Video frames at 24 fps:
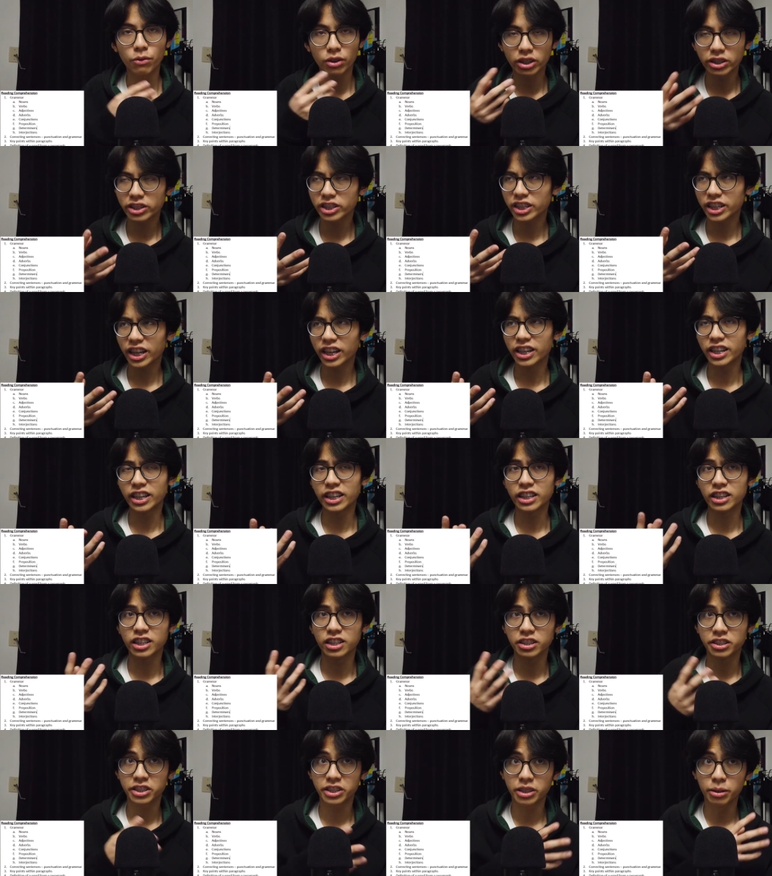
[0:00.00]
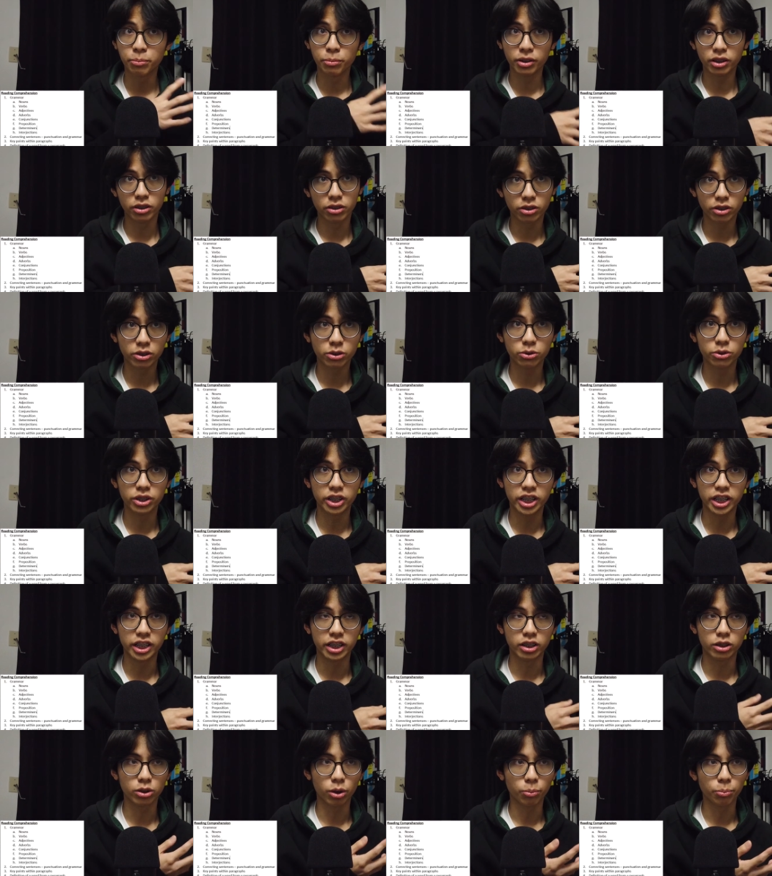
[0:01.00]
And once again, it is similar to
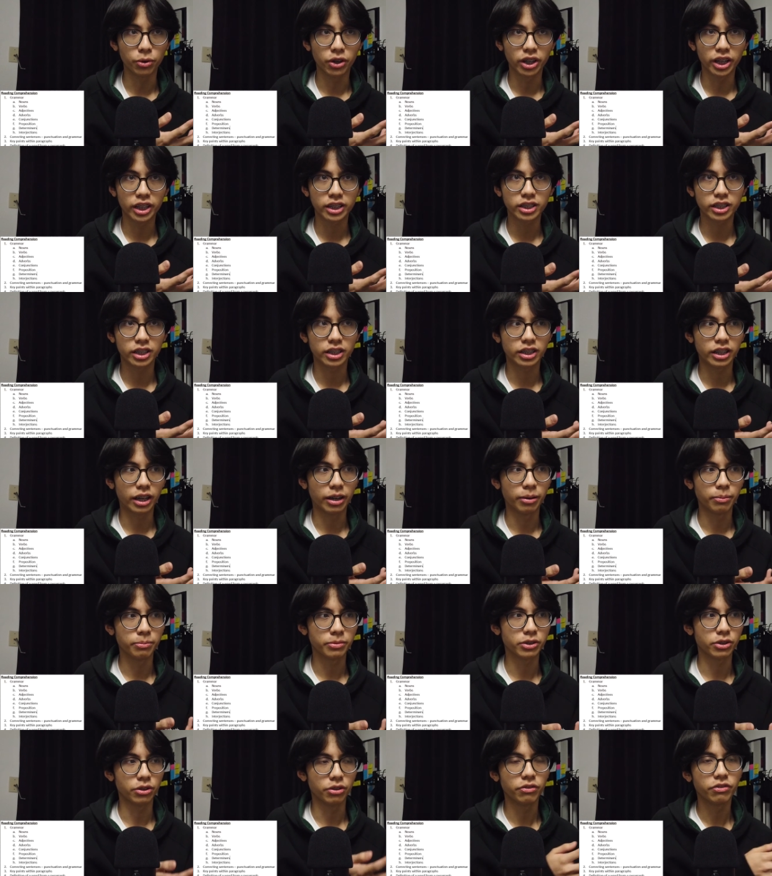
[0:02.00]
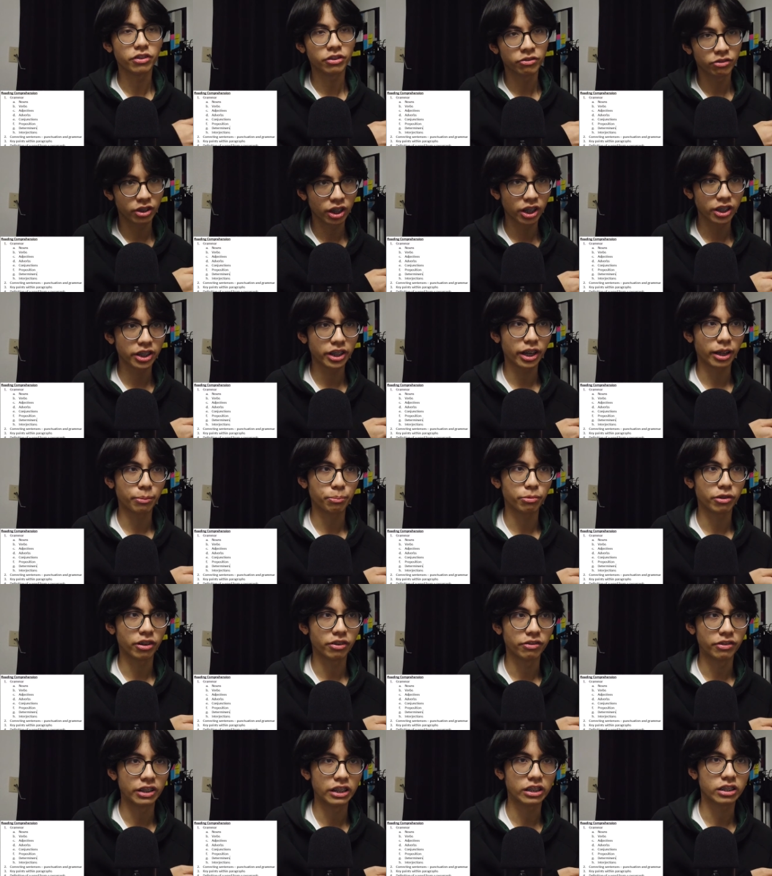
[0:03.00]
the John Monash exam, so if you've done that
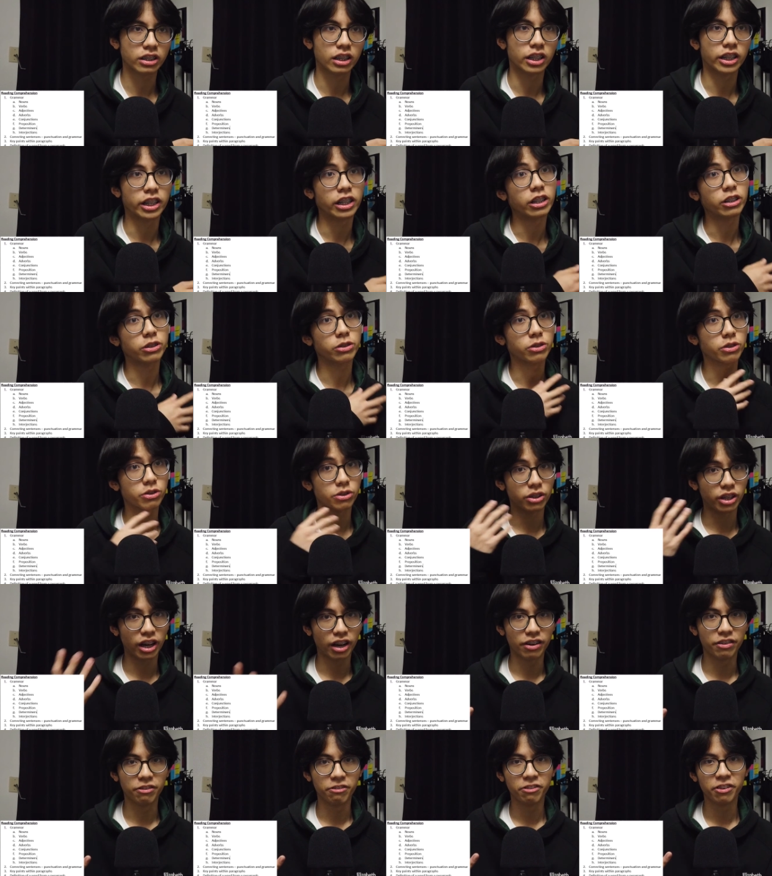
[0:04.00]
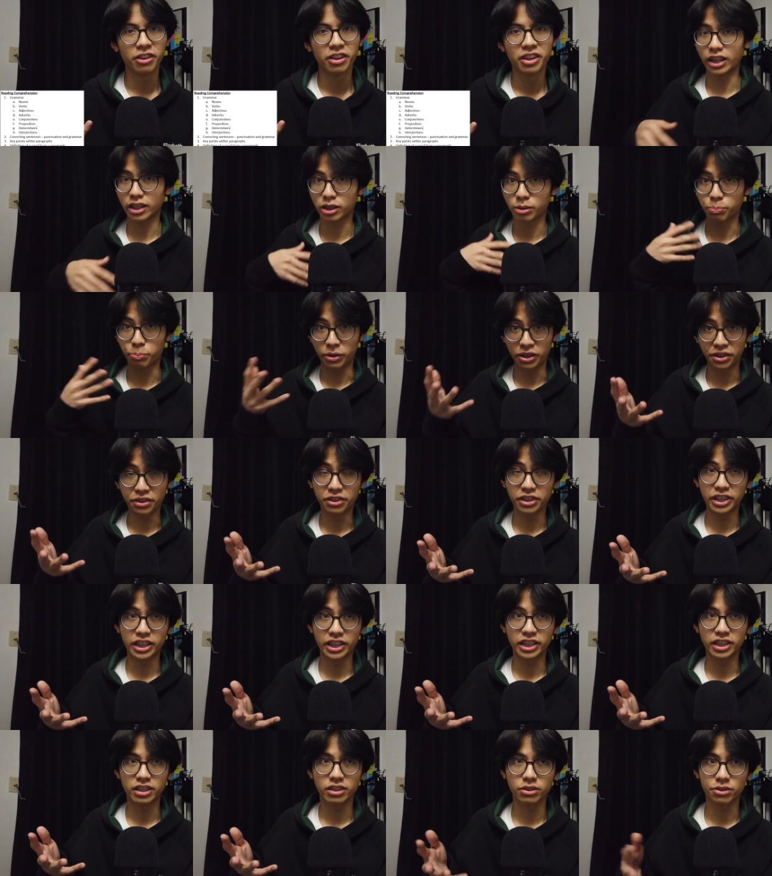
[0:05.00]
previously, you should have
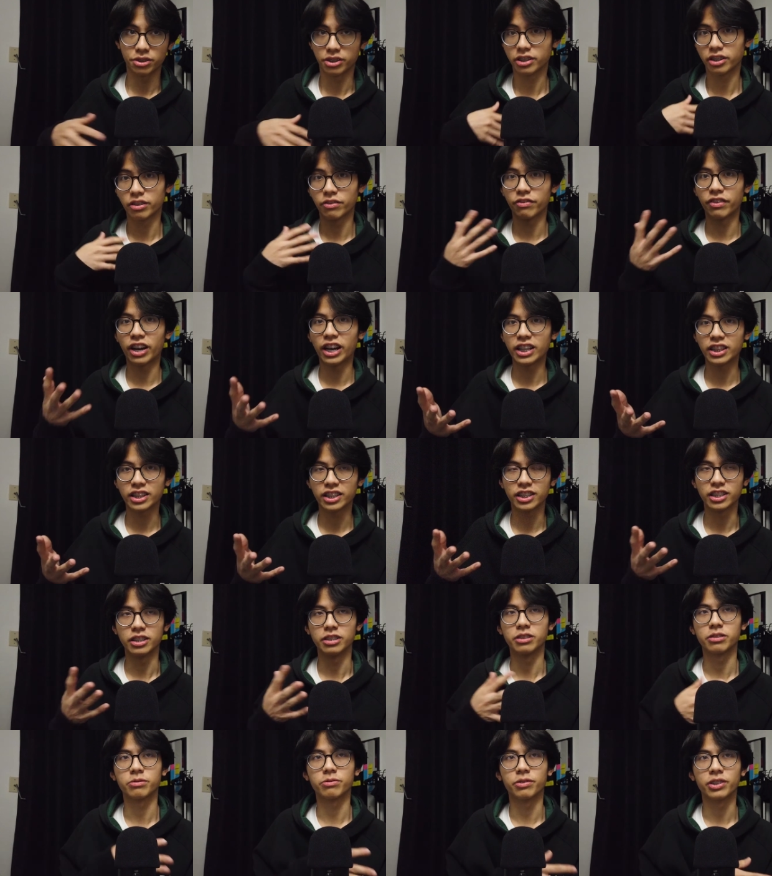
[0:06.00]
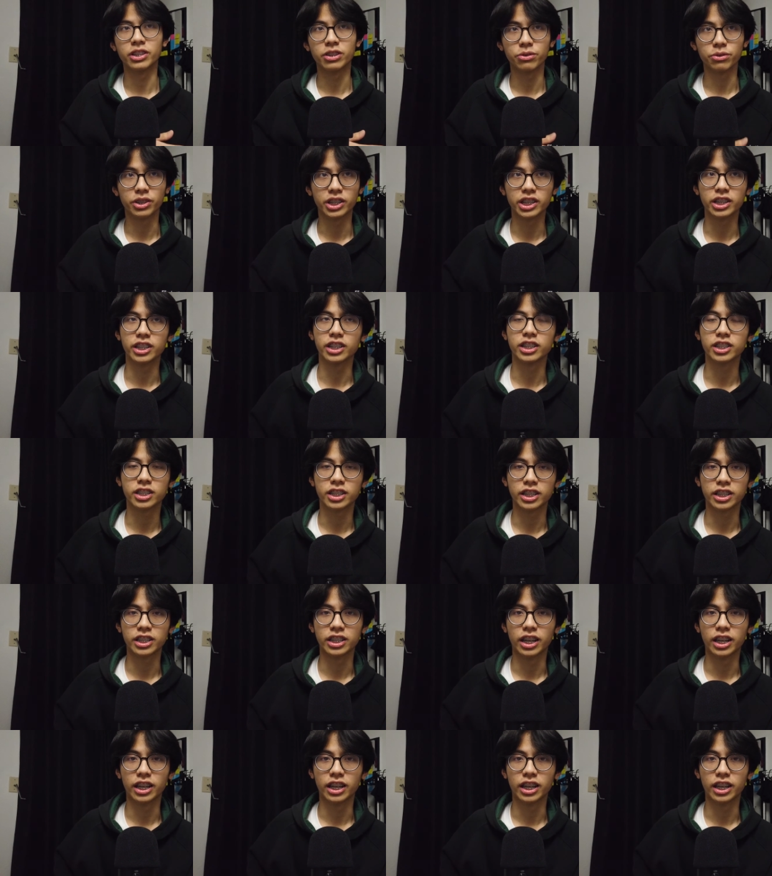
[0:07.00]
experience or an advantage when doing this